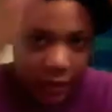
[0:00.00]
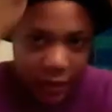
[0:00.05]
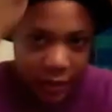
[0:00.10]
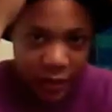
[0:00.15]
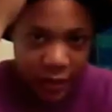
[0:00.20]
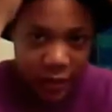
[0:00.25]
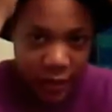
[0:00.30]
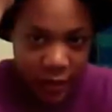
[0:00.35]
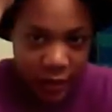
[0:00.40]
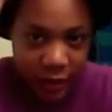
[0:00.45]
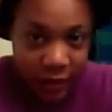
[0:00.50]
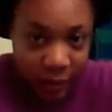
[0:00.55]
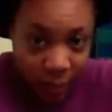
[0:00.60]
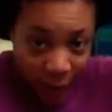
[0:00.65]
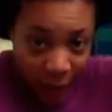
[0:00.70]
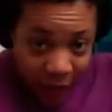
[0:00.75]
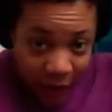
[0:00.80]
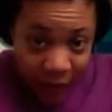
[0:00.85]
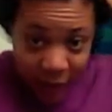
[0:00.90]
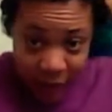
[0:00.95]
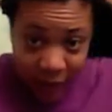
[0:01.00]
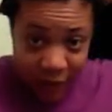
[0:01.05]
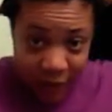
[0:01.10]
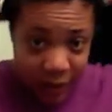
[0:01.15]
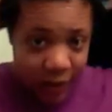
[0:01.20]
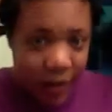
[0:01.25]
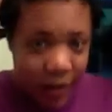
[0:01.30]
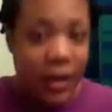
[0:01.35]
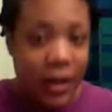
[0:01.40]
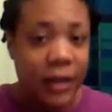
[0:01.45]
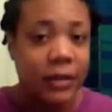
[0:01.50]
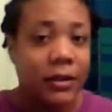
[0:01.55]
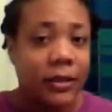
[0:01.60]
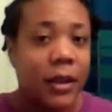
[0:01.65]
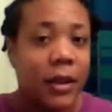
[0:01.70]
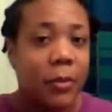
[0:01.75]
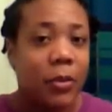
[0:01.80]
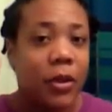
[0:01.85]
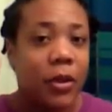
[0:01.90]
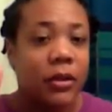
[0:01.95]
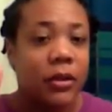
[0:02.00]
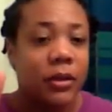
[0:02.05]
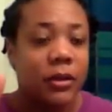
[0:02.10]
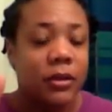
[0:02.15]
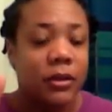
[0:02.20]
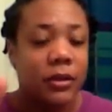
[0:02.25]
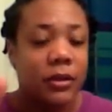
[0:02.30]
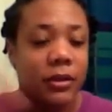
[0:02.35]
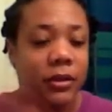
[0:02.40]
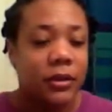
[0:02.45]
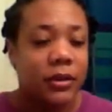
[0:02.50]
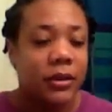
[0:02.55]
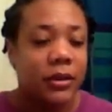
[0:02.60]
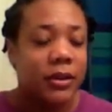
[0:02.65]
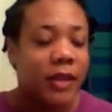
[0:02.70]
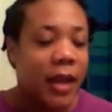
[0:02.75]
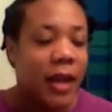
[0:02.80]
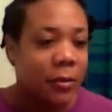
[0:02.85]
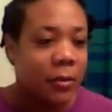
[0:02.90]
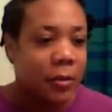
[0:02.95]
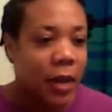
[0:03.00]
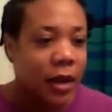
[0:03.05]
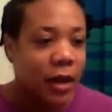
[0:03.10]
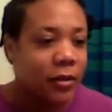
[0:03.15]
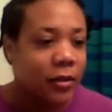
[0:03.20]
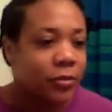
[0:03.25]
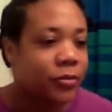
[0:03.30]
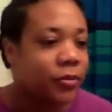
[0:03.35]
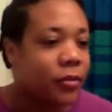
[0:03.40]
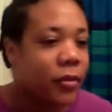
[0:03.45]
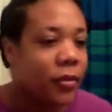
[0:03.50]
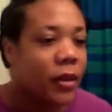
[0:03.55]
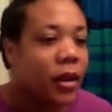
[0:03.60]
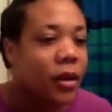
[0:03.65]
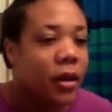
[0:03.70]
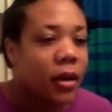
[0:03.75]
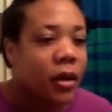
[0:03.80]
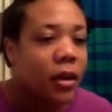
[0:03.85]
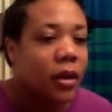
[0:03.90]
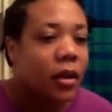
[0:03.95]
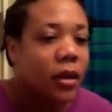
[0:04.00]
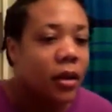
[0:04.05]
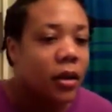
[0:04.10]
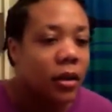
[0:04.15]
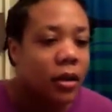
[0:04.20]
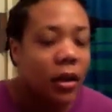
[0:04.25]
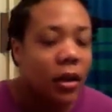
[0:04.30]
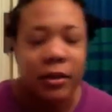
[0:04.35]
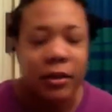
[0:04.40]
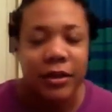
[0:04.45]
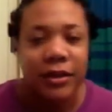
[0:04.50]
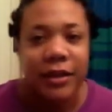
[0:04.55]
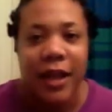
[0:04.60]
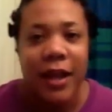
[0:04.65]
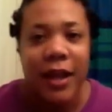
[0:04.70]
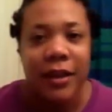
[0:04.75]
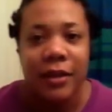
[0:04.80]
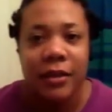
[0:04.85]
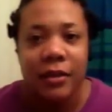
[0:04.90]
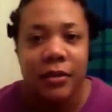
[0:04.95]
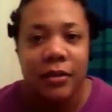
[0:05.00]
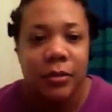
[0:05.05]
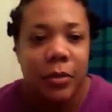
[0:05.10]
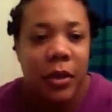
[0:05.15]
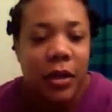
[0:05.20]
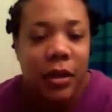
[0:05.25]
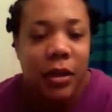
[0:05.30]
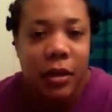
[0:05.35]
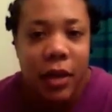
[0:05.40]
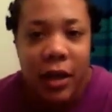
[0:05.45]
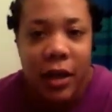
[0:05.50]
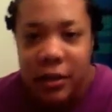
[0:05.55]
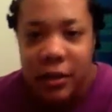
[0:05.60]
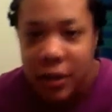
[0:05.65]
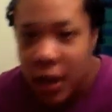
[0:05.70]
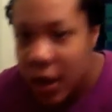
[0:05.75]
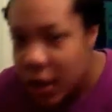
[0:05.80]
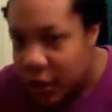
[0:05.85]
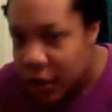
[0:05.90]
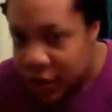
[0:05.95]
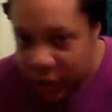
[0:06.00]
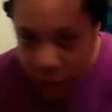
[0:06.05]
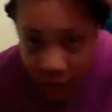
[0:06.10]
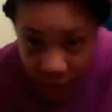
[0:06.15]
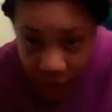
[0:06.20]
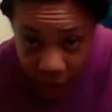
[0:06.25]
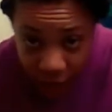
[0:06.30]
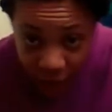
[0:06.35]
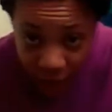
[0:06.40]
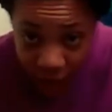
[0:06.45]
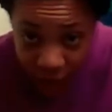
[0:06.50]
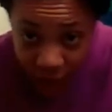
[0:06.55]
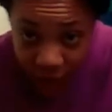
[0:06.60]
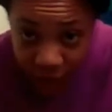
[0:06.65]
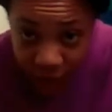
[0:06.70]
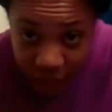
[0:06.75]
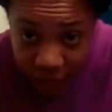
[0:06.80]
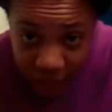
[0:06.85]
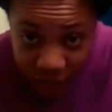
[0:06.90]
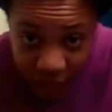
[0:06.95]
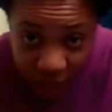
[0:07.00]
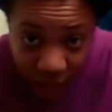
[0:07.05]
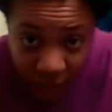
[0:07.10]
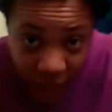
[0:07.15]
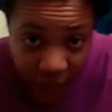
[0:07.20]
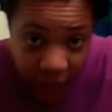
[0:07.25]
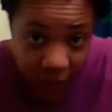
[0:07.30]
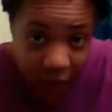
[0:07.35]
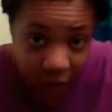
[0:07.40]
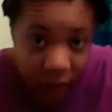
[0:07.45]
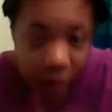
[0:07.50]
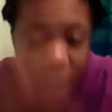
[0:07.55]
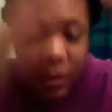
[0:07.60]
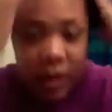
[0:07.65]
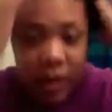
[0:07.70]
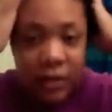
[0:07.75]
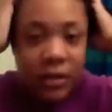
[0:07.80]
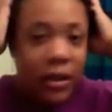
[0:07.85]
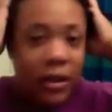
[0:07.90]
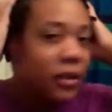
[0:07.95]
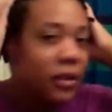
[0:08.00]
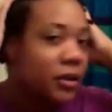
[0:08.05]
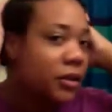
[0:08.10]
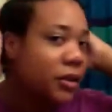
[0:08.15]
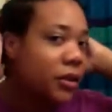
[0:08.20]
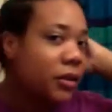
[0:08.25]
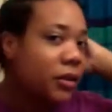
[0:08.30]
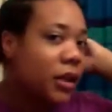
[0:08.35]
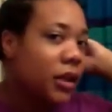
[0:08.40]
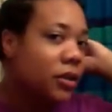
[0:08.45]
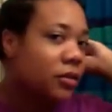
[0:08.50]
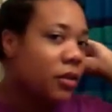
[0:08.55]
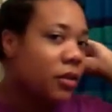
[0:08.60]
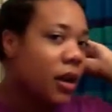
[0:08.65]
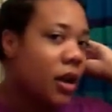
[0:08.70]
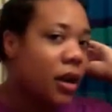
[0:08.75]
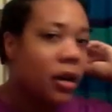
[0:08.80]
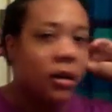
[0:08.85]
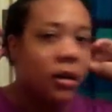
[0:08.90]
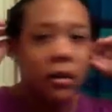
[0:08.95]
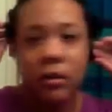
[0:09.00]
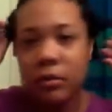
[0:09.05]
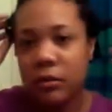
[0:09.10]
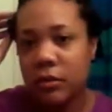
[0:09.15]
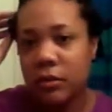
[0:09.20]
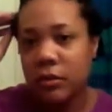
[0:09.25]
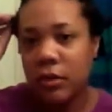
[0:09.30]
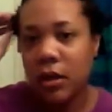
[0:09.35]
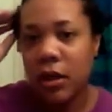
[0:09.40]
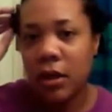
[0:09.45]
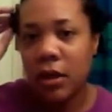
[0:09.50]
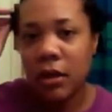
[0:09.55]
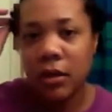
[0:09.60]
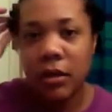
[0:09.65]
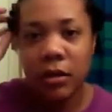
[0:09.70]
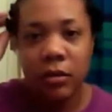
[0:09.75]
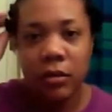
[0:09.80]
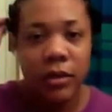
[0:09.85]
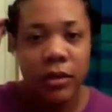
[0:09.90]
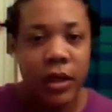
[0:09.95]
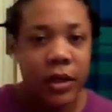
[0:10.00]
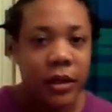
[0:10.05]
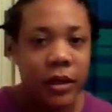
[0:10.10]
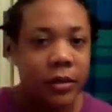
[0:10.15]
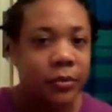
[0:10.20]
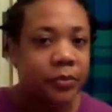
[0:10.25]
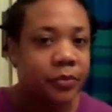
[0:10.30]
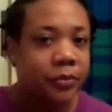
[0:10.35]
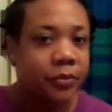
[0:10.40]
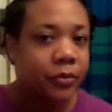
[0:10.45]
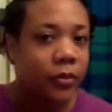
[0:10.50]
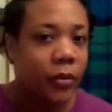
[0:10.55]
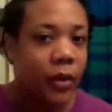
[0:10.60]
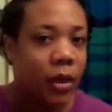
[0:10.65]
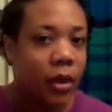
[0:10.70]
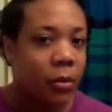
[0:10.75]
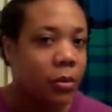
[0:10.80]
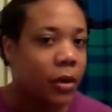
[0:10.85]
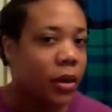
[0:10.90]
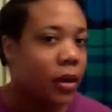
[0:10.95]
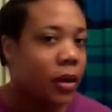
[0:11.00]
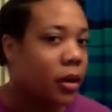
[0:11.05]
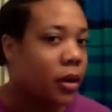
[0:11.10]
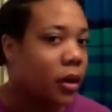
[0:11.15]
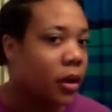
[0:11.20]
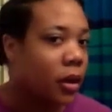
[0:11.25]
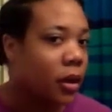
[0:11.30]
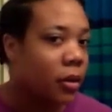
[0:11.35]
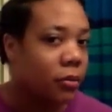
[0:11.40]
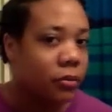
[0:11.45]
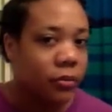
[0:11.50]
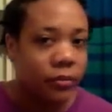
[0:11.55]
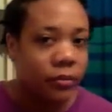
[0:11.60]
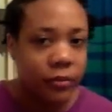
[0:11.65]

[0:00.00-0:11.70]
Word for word: this bonnet and then I slept on a satin bonnet a satin pillowcase. So anyway, I twisted my hair up last night, so that's why I look a little nutty. But um,